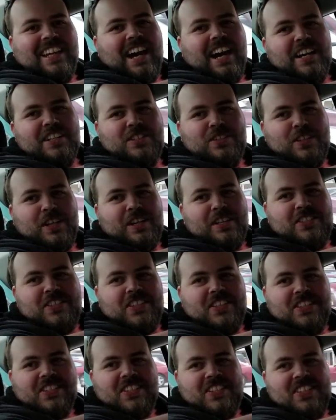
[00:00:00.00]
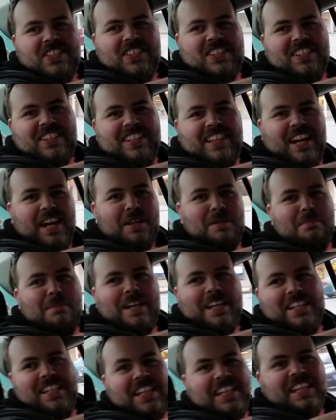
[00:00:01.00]
and hot sauces on
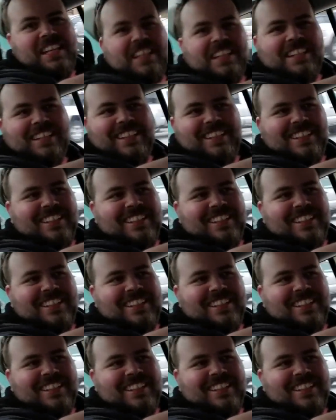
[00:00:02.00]
my knee.